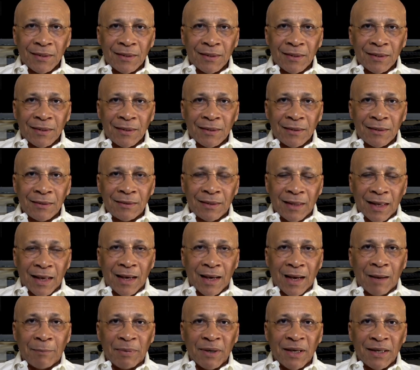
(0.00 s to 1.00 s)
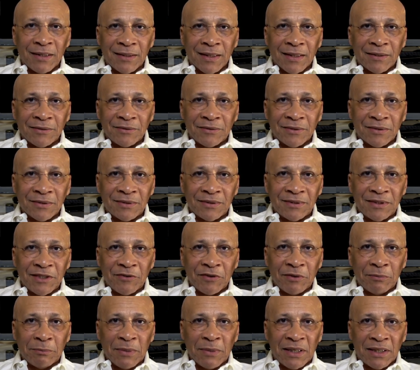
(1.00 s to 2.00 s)
Yeah, I pay attention.
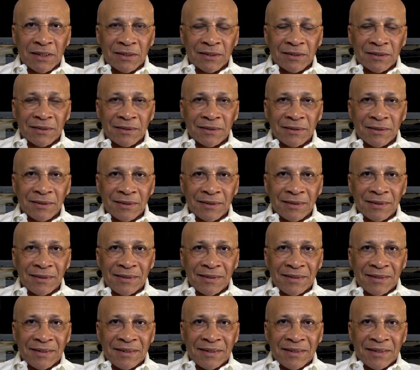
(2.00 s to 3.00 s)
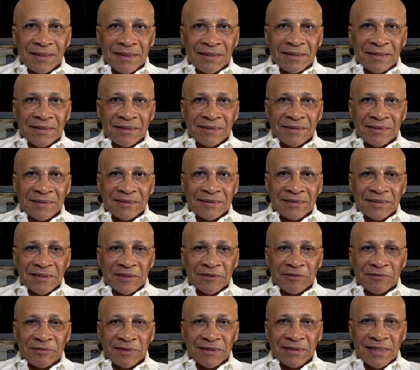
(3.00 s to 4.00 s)
Stephen Miller. Stephen